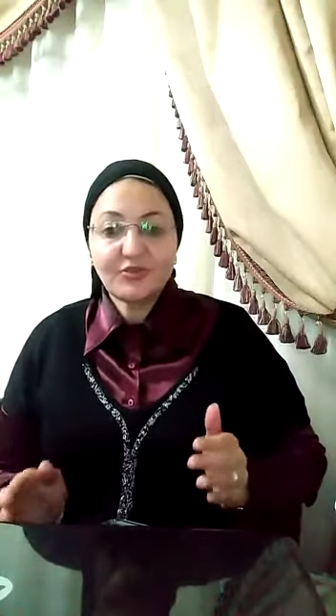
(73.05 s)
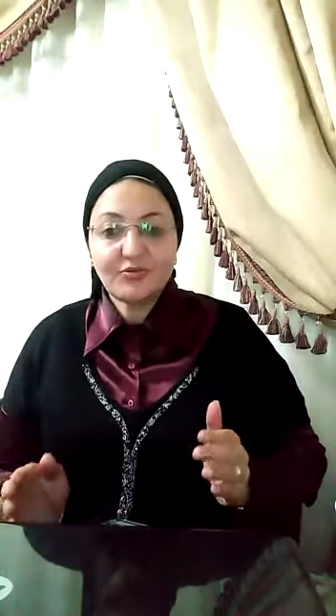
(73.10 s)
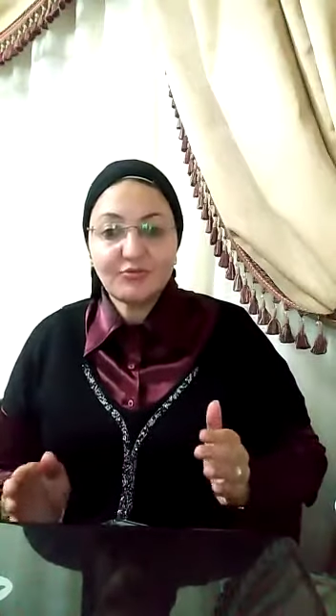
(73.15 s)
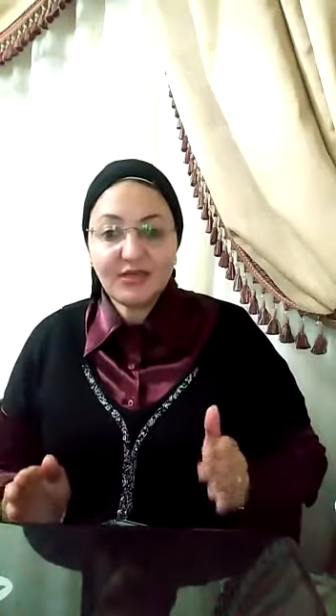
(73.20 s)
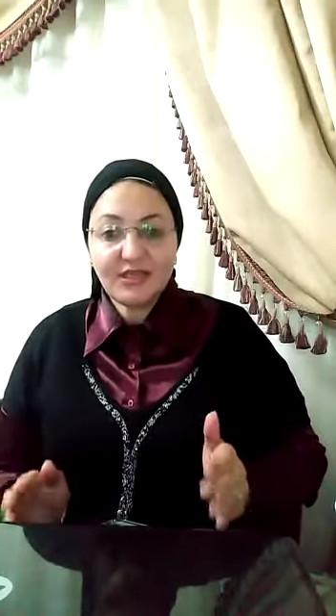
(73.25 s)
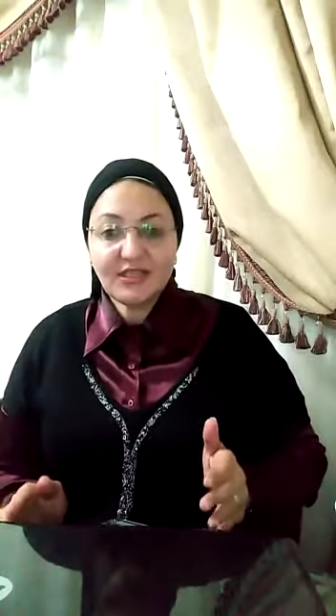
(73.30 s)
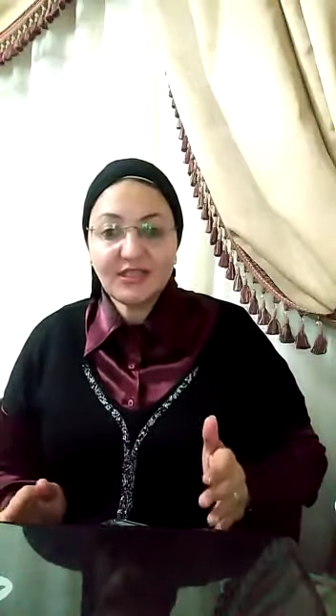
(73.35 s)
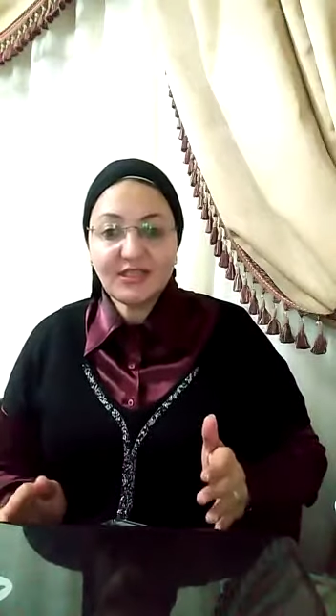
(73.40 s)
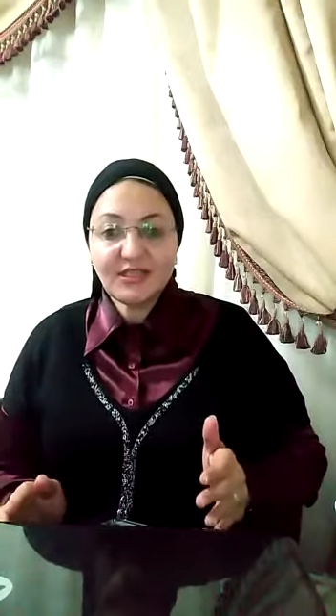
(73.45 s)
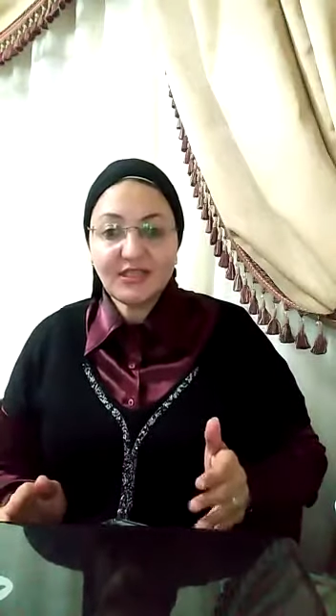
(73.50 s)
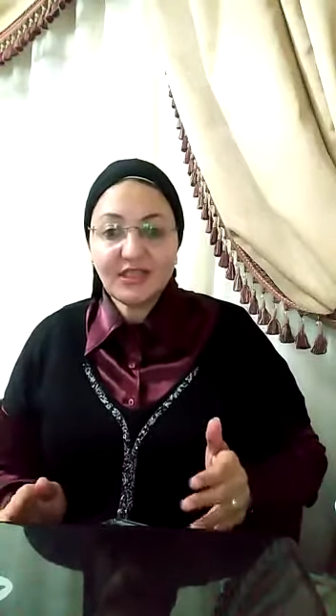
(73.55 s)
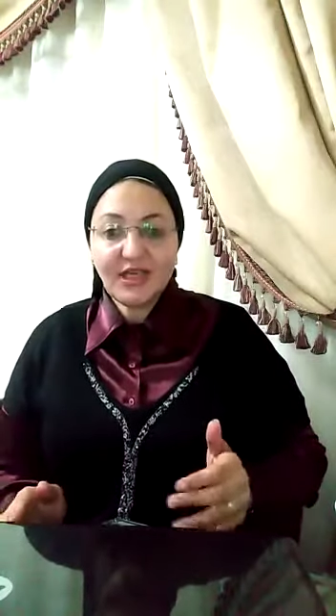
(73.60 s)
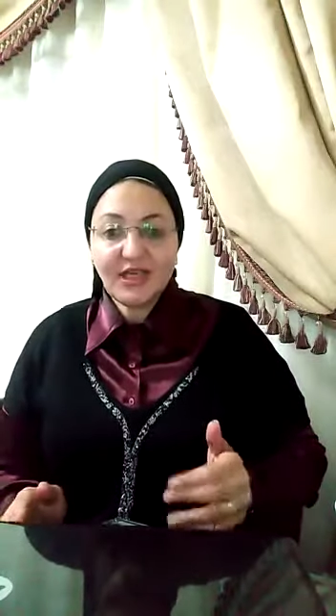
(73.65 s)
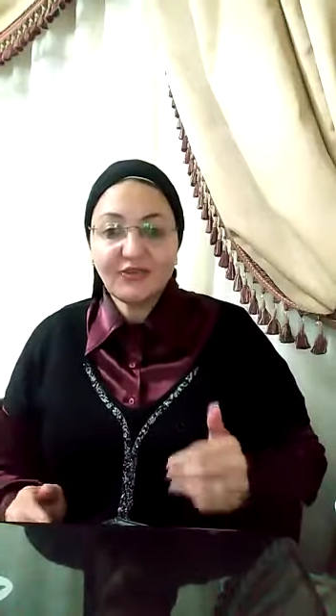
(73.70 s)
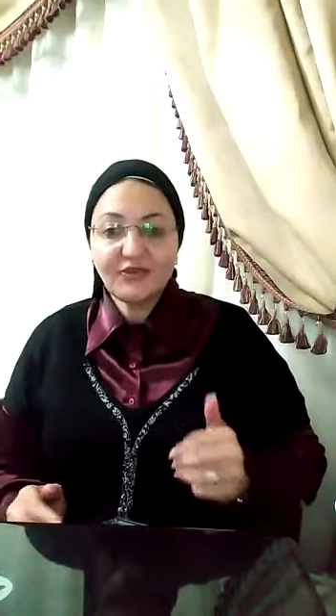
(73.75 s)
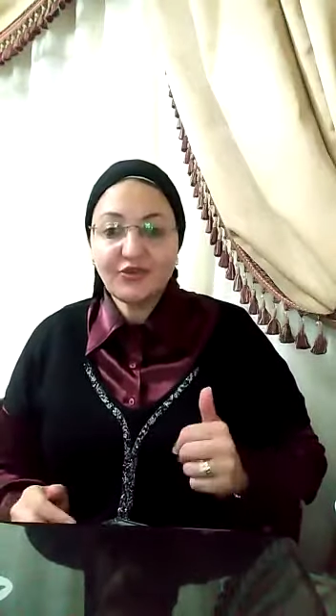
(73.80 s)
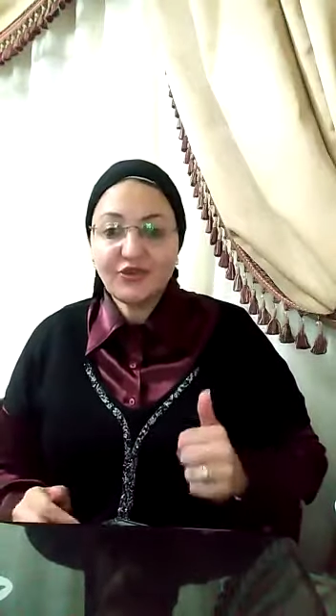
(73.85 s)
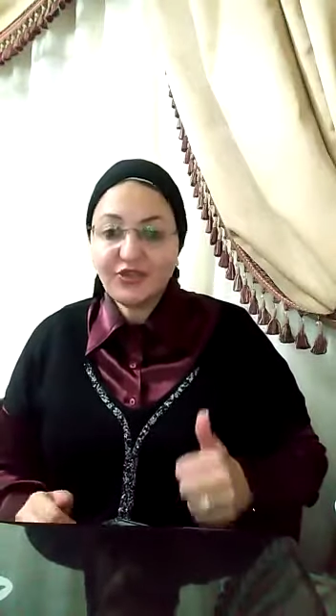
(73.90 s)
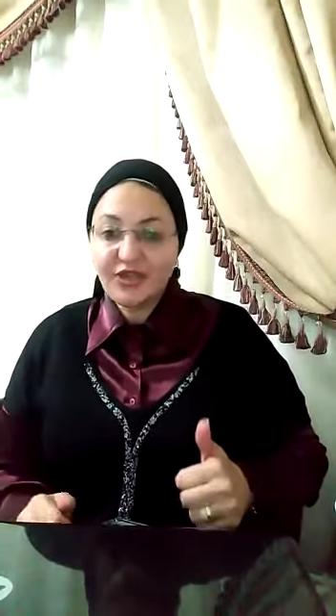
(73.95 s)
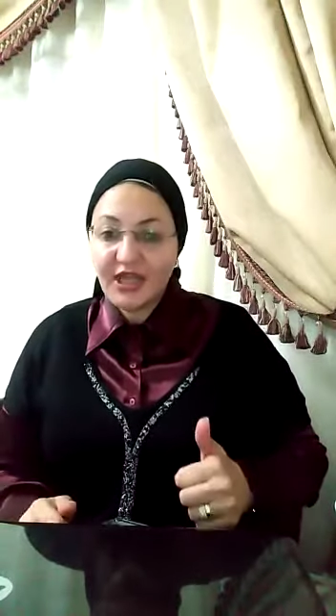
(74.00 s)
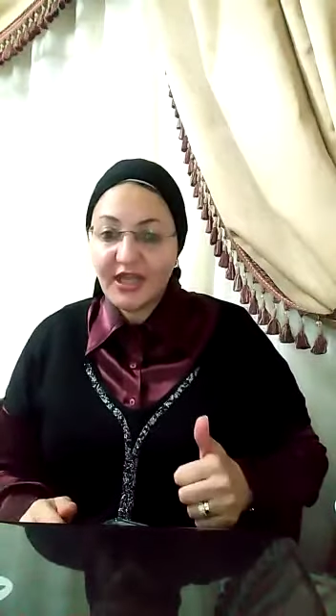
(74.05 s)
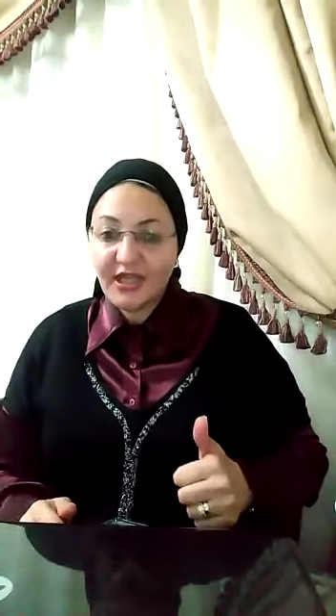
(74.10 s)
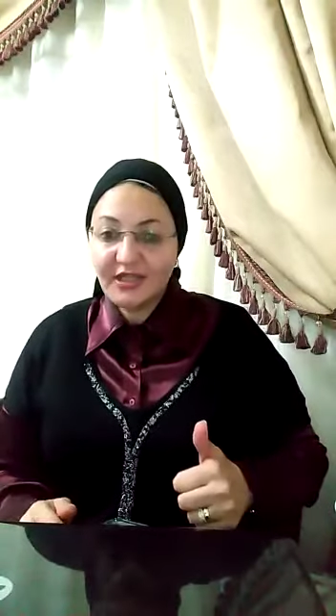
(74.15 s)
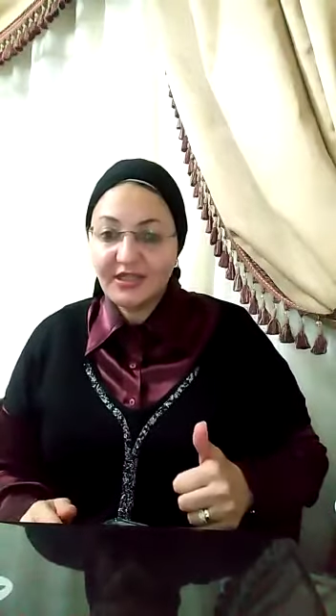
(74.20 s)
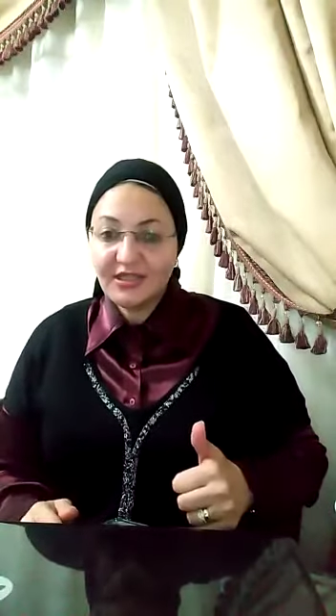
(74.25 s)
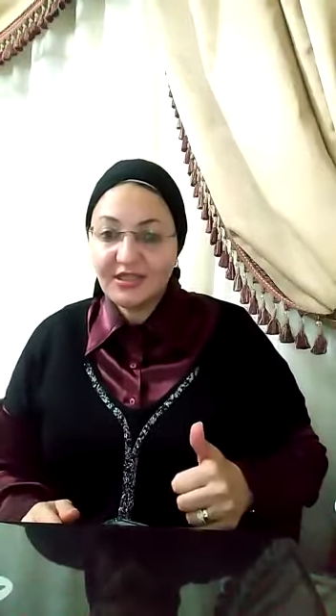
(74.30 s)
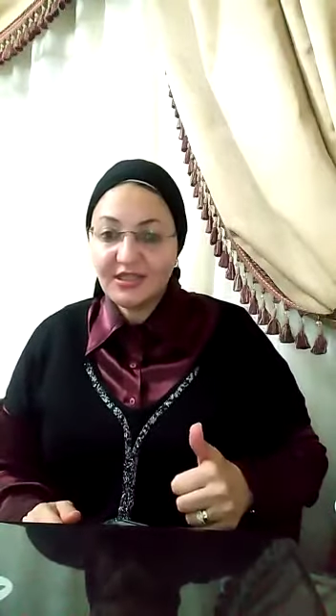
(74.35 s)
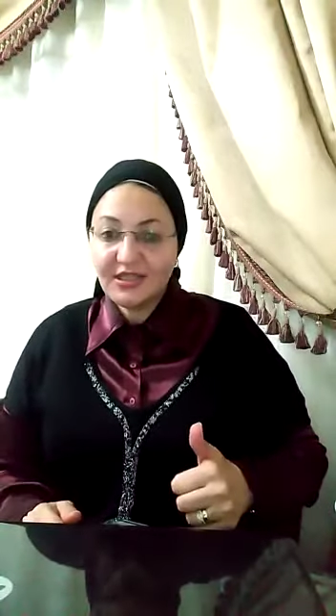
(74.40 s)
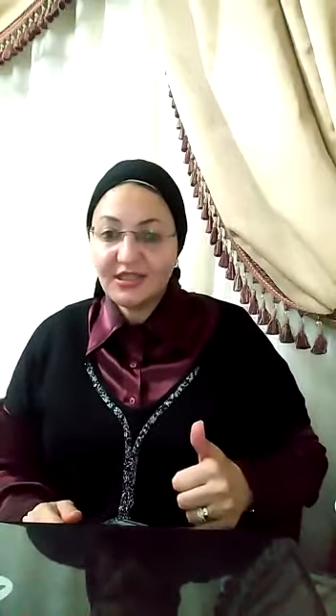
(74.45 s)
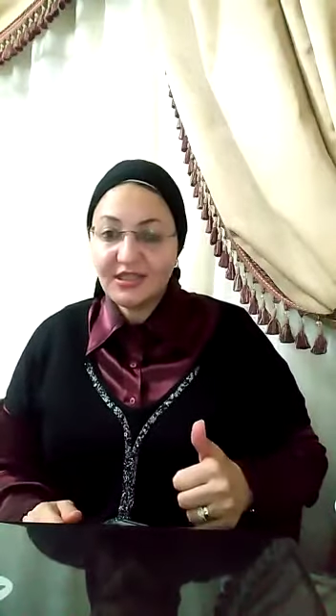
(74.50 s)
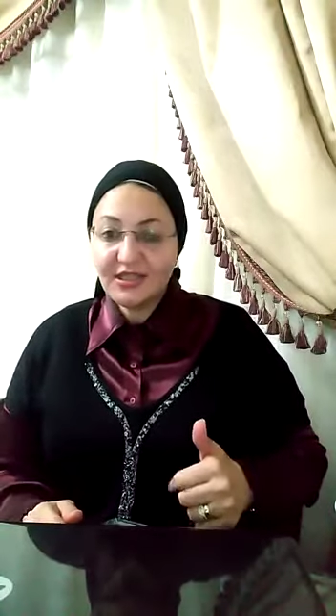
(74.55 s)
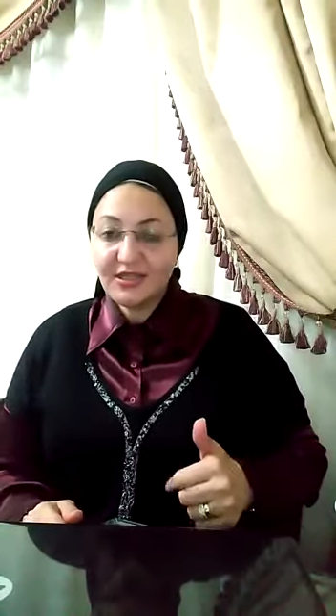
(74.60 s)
must understand,